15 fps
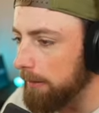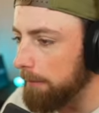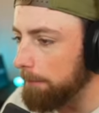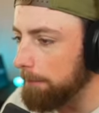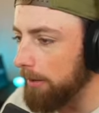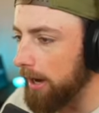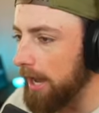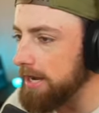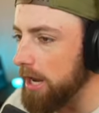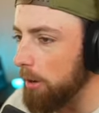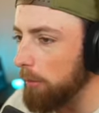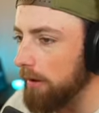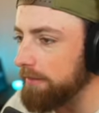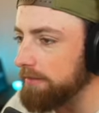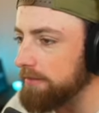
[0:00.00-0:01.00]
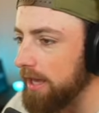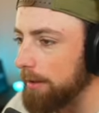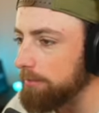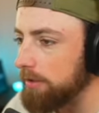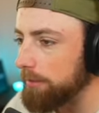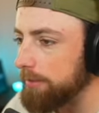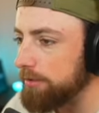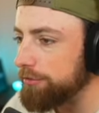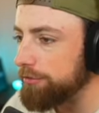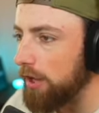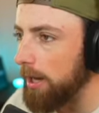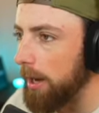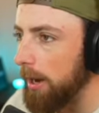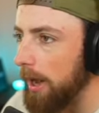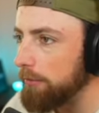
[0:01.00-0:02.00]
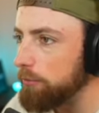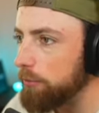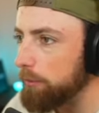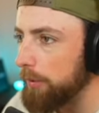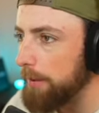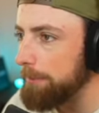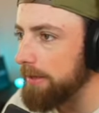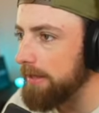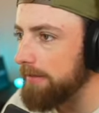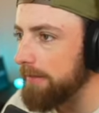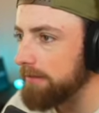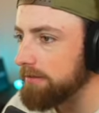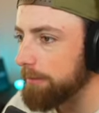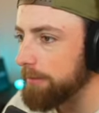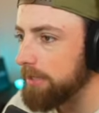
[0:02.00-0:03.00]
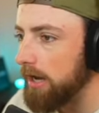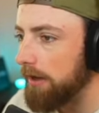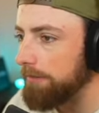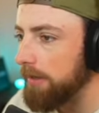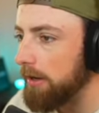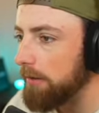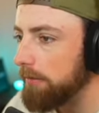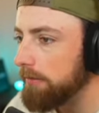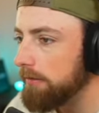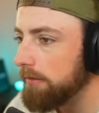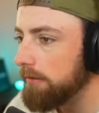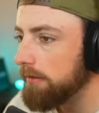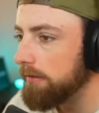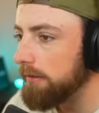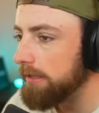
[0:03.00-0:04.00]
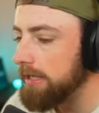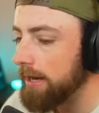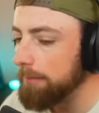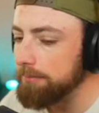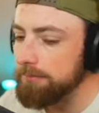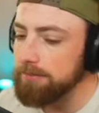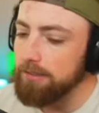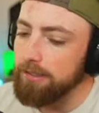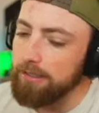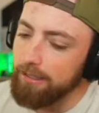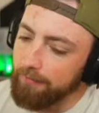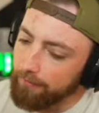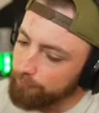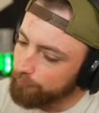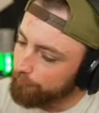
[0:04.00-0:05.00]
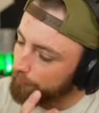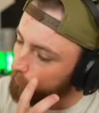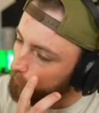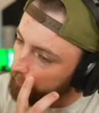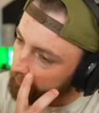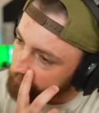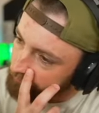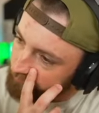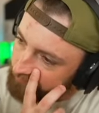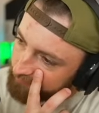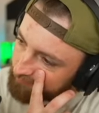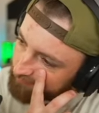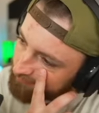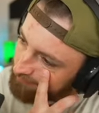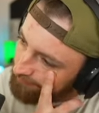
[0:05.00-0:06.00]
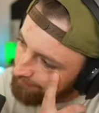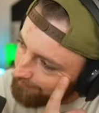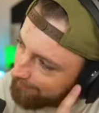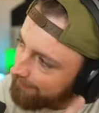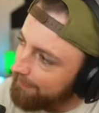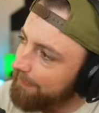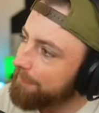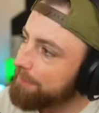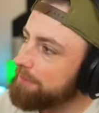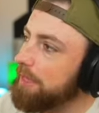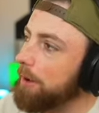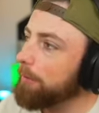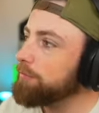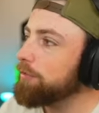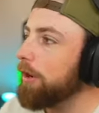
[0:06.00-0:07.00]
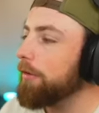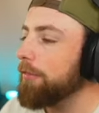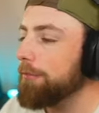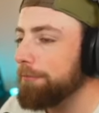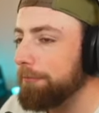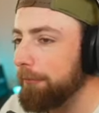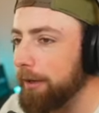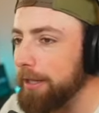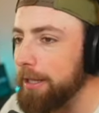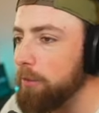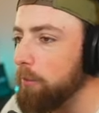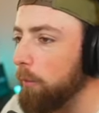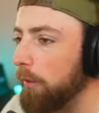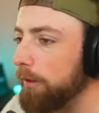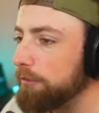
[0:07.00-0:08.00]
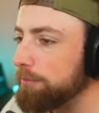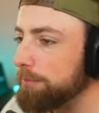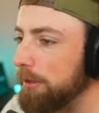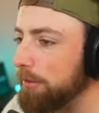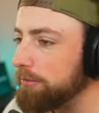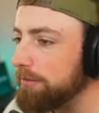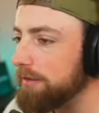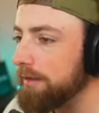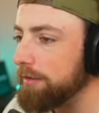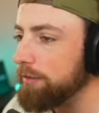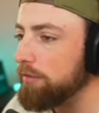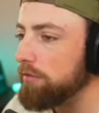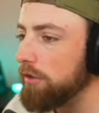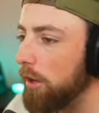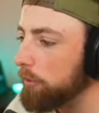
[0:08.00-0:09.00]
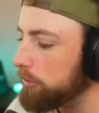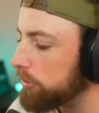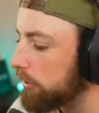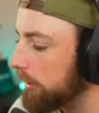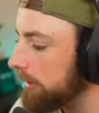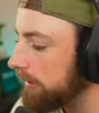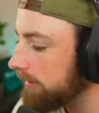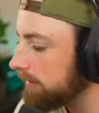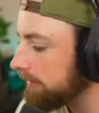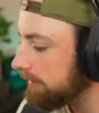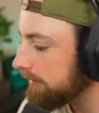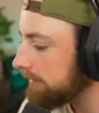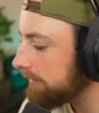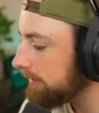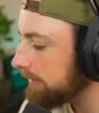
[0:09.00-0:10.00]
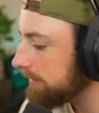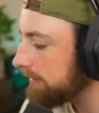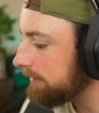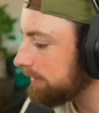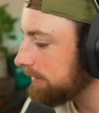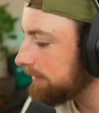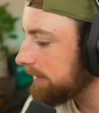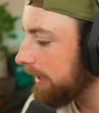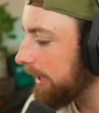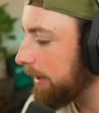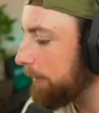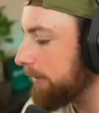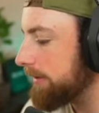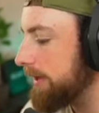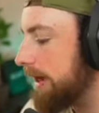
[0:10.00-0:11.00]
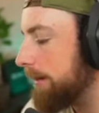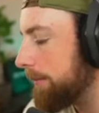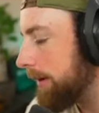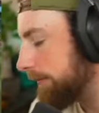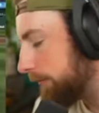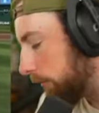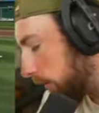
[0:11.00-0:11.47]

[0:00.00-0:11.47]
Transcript: But I know one of these games is going to be a shutout. As we rip it, that's going to be caught, though. Yep. Oh, those are the worst. Those are the freaking worst, bro. Just hit it so good. And we're down by 4.